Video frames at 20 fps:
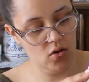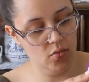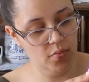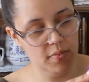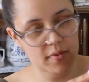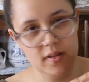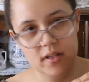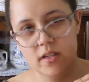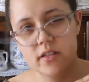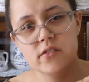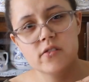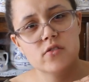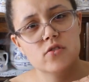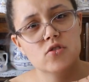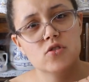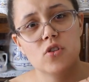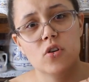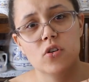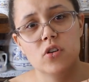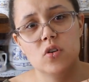I'll open this,
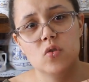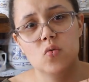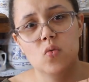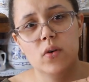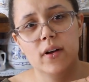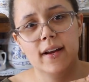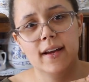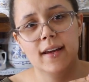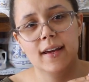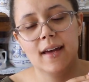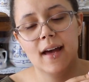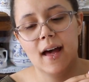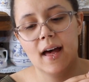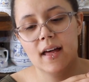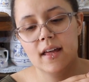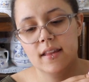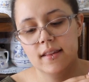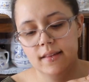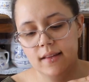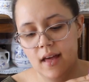show you what I
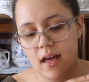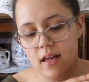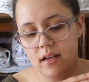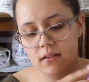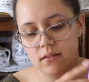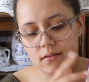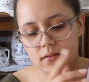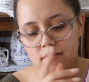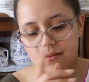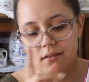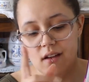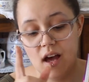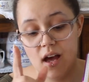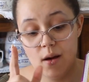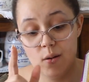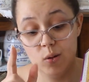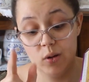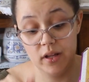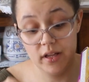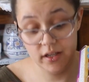got, and then
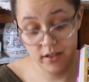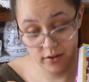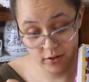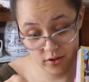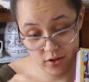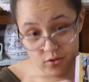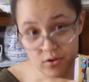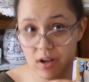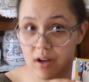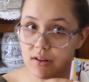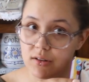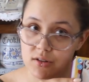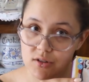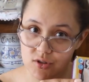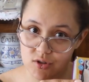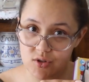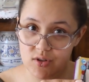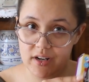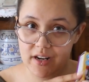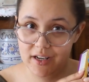I will angle you down
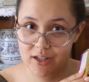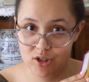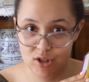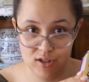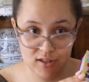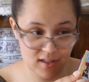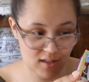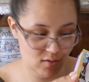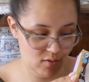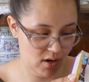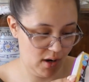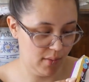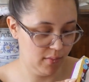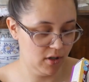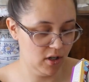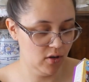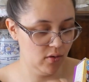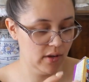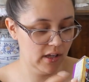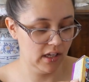so you can actually see what I'm
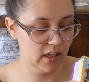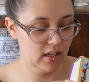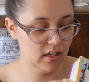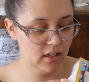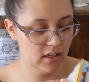doing.